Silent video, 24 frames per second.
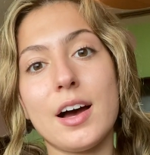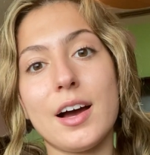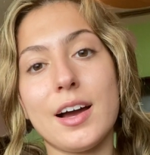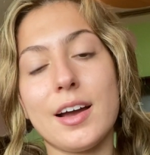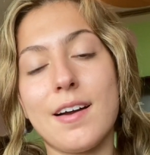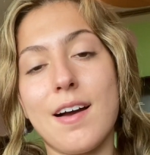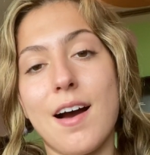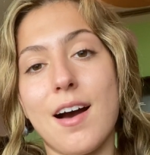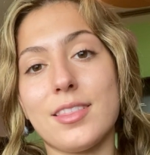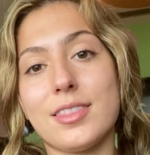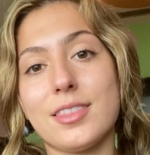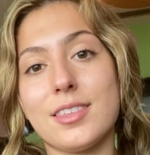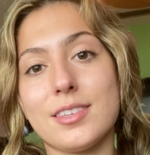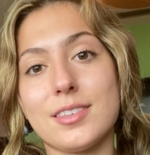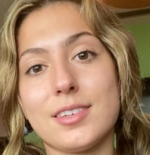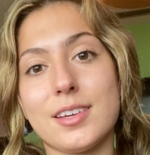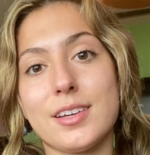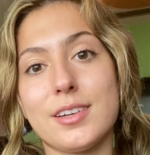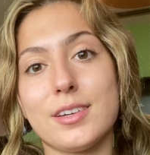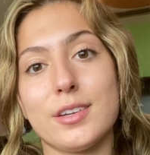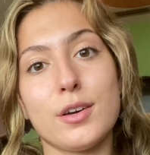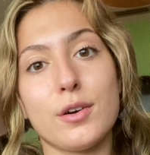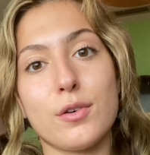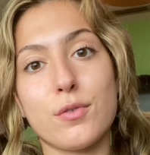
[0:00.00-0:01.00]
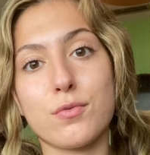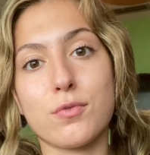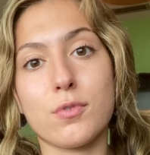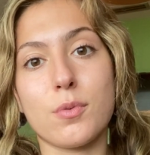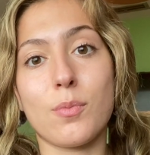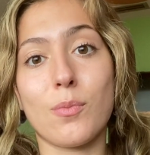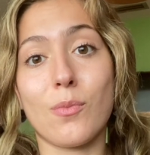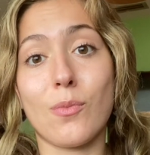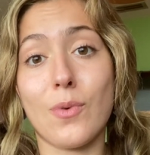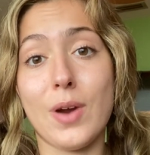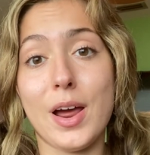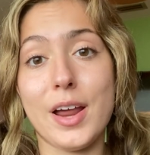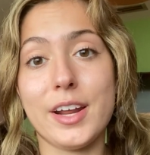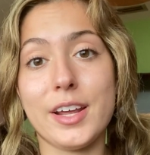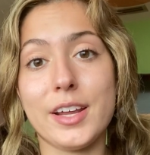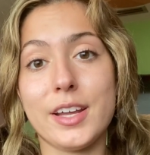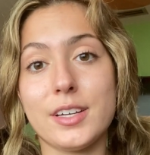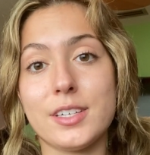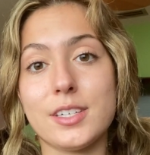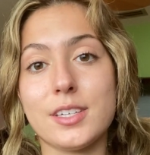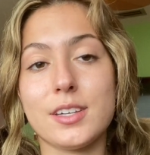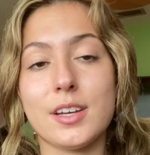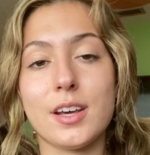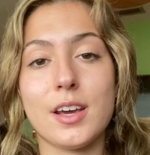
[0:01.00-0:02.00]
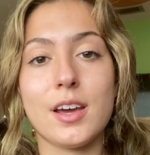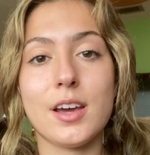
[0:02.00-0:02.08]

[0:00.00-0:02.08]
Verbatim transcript: I got this idea from Reddit.